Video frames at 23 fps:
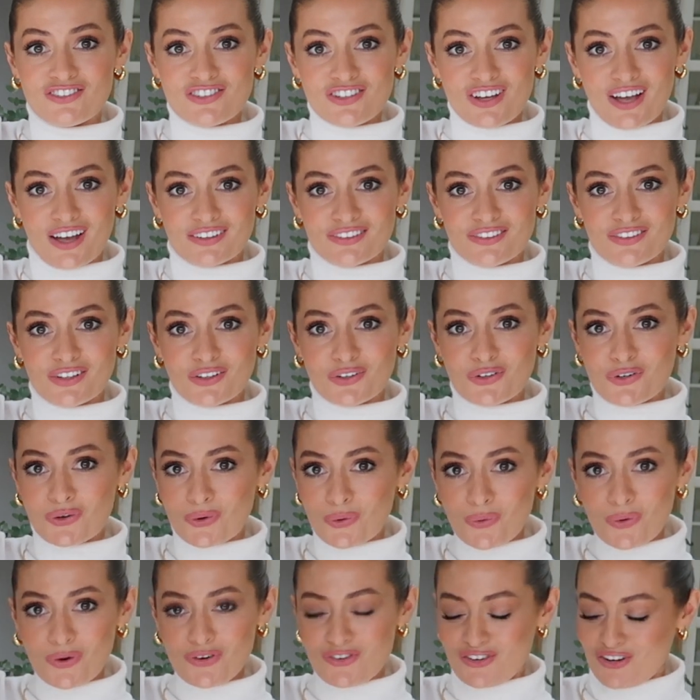just
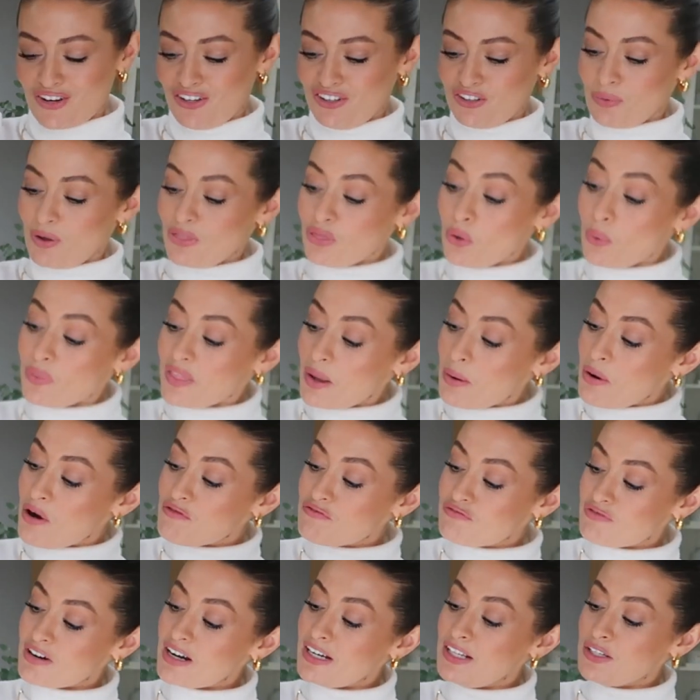gorgeous. So I thought they were
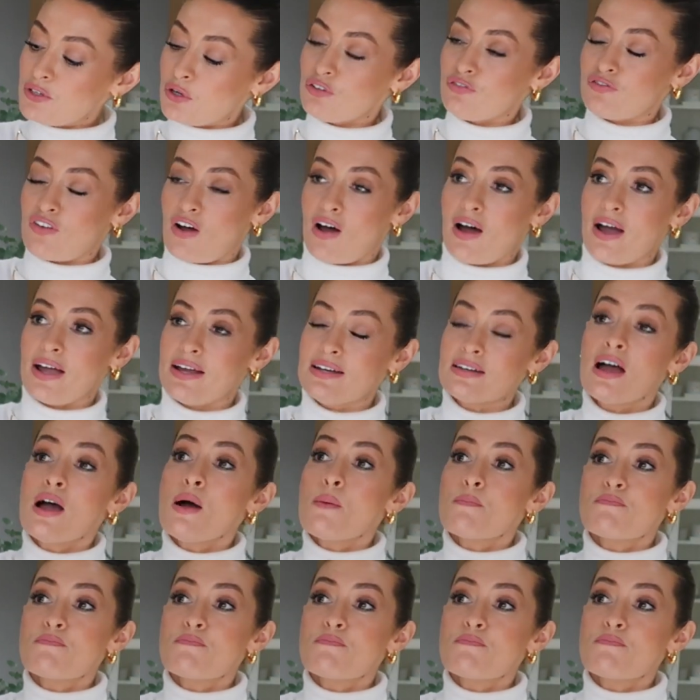a really good find.